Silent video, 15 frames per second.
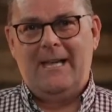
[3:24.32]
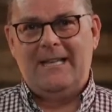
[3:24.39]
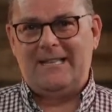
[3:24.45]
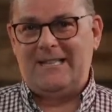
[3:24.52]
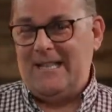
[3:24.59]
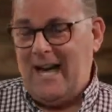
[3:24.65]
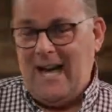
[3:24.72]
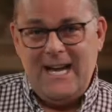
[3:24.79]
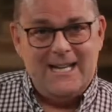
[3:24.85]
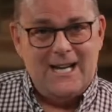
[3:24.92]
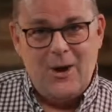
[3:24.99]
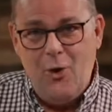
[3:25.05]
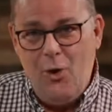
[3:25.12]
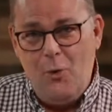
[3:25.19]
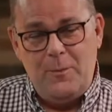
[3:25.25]
You see, I had
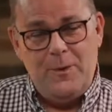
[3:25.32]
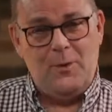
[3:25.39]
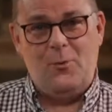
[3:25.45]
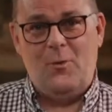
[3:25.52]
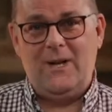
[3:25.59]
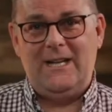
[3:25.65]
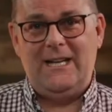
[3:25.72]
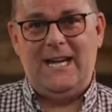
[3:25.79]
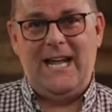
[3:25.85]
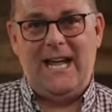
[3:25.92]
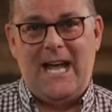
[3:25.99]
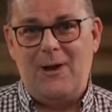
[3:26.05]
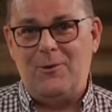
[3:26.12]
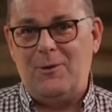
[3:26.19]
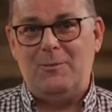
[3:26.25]
a hope that one day
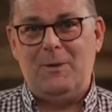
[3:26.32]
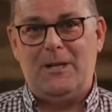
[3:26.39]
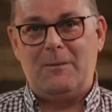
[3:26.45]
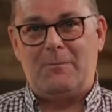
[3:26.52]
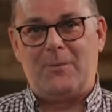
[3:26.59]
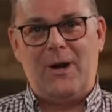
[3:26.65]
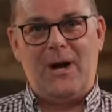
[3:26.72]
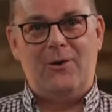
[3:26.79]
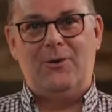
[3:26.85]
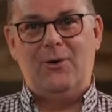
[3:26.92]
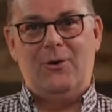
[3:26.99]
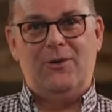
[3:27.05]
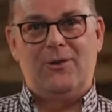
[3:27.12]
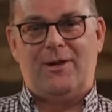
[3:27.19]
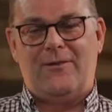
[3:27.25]
I would be the proud
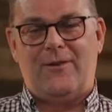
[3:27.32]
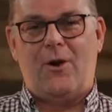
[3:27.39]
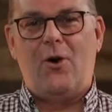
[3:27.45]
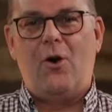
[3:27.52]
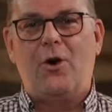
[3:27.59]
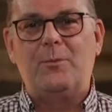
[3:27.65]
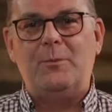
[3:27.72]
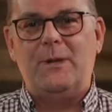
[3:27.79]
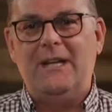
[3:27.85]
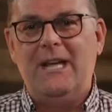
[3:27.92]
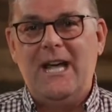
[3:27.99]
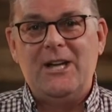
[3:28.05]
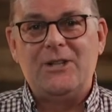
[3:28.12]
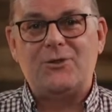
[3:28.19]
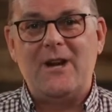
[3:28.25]
owner of a Hornby
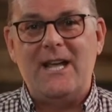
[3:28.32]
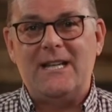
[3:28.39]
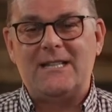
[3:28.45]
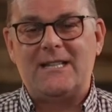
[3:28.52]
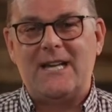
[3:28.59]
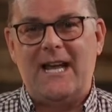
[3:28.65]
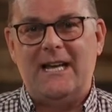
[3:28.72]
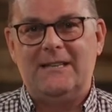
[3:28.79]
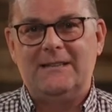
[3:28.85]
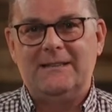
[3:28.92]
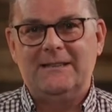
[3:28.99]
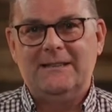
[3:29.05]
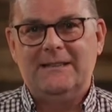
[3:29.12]
train set.